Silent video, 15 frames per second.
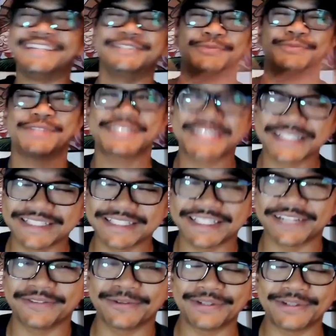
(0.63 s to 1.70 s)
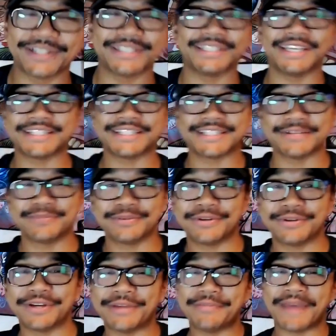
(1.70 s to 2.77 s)
what's good, everyone? It's your
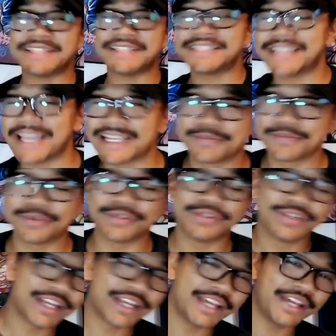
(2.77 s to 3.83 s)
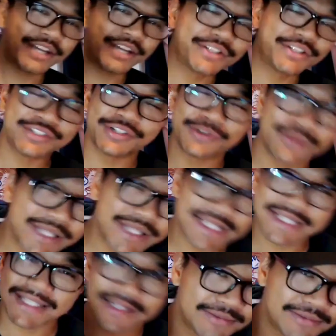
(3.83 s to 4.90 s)
boy, Matt Diazbo, here doing
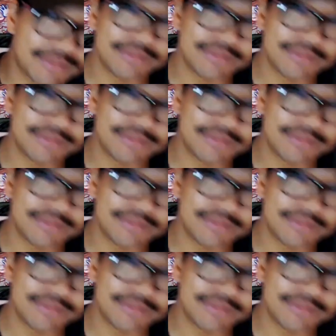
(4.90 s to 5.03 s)
some